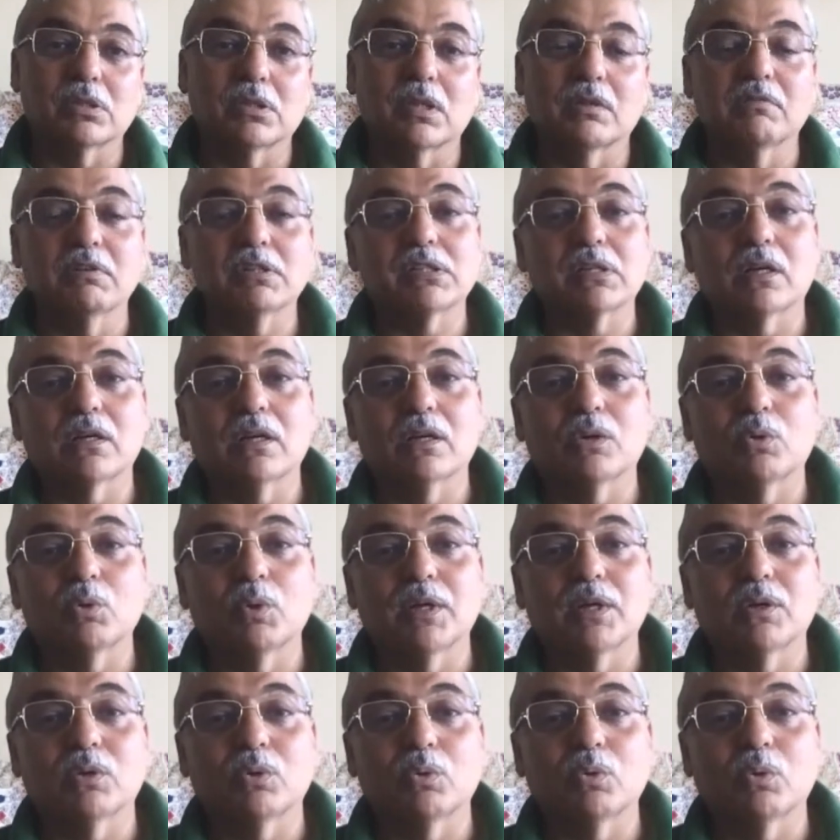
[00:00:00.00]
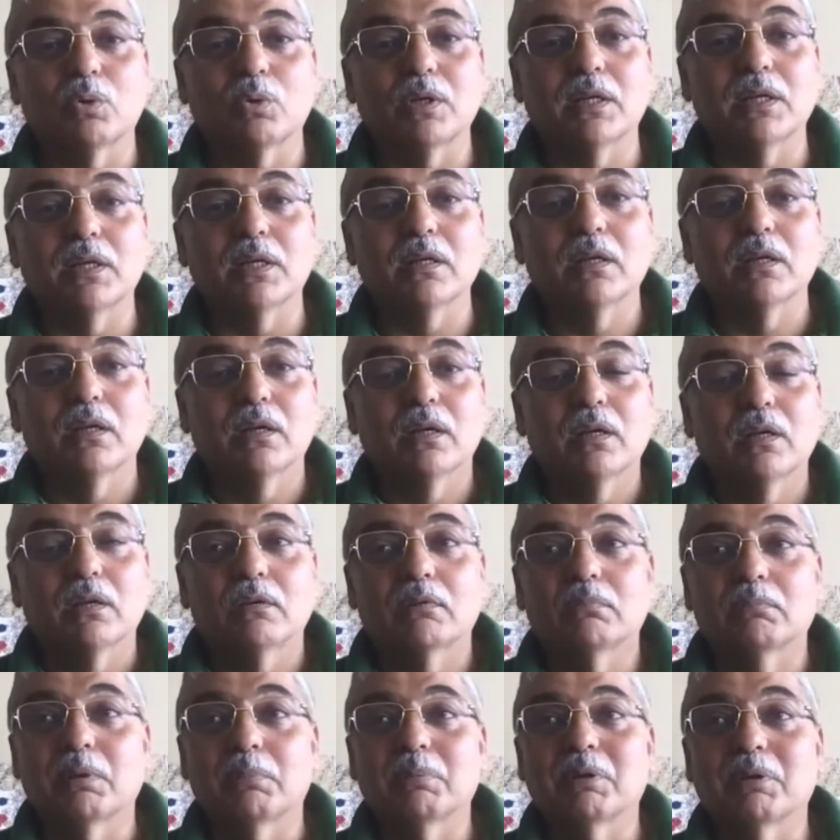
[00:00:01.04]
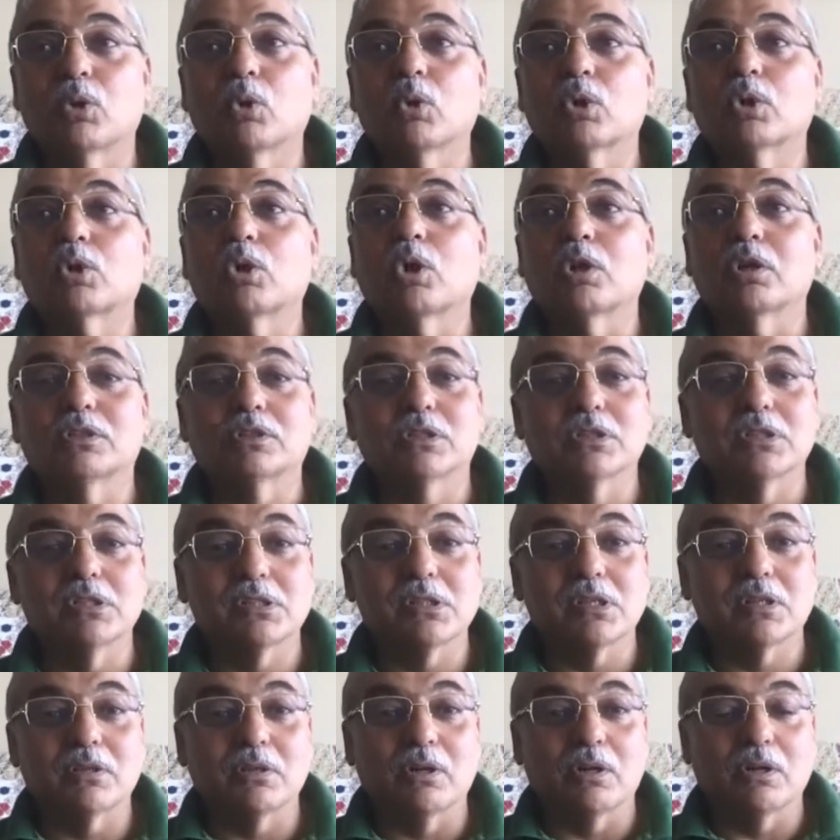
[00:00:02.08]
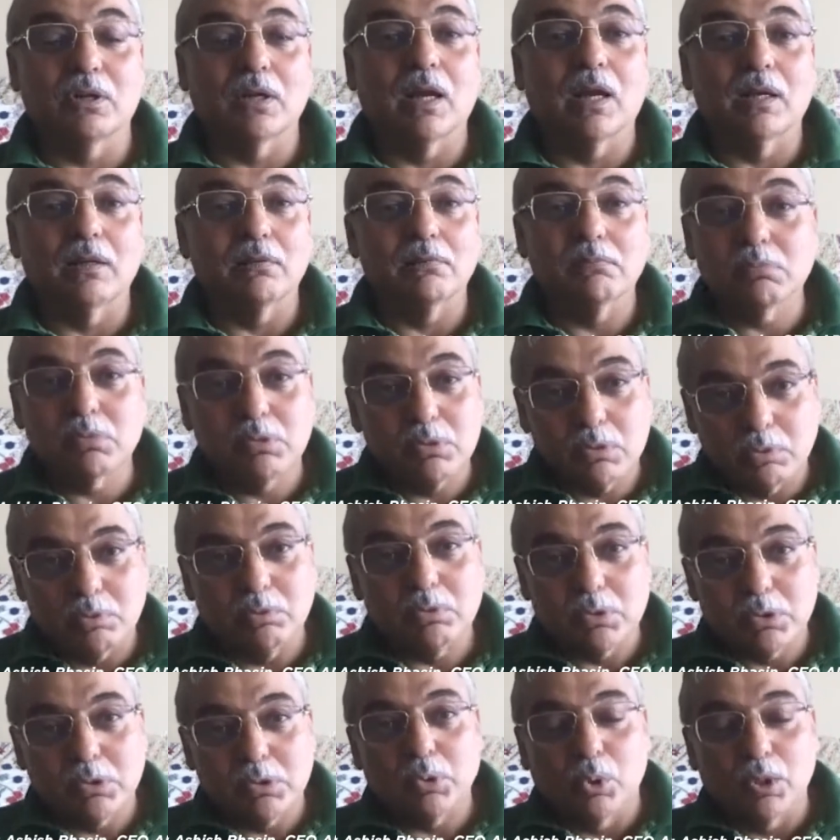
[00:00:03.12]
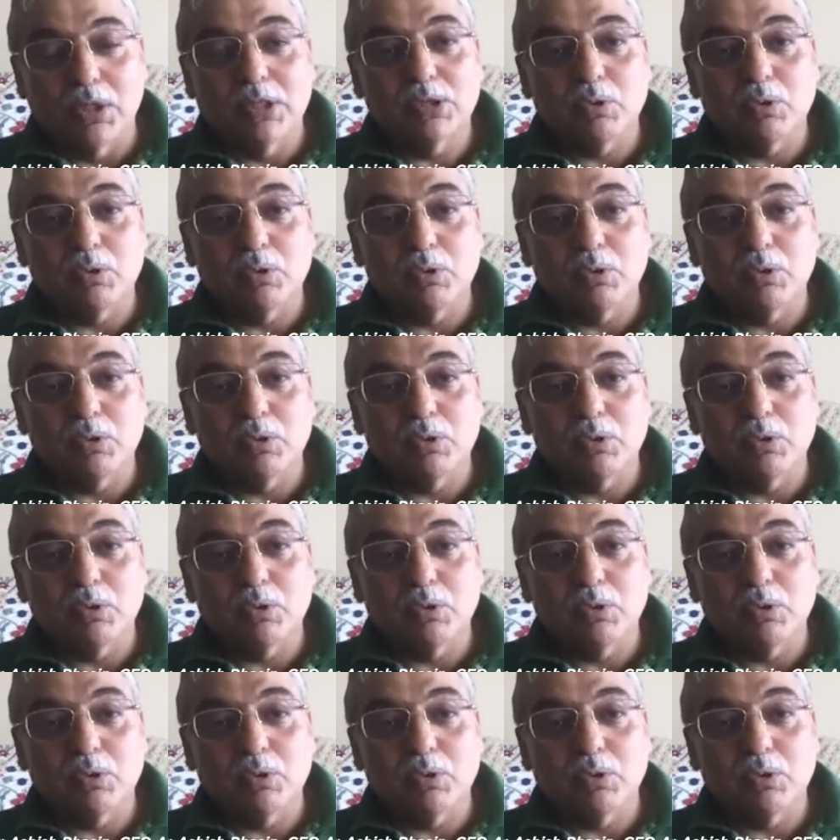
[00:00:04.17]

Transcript: Then we started going to only maybe good colleges and not, and slowly.